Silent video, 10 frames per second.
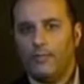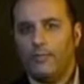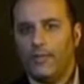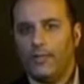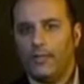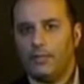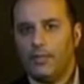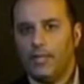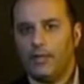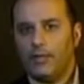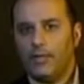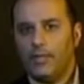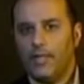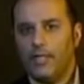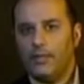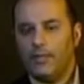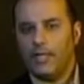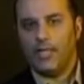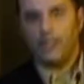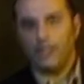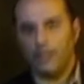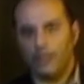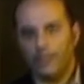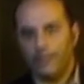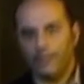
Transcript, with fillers: physical pillars at the gates of the Atlantic Ocean.